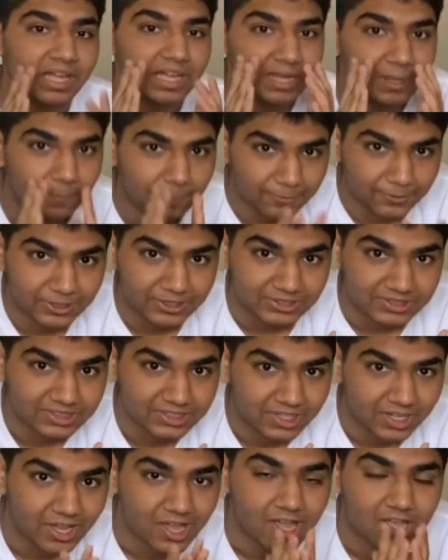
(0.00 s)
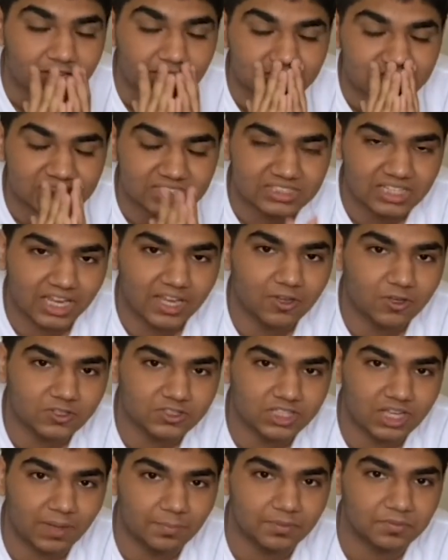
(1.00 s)
Please, stay on
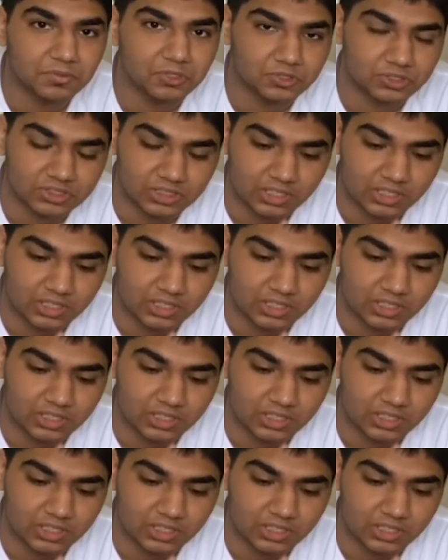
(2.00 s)
top of your stuff.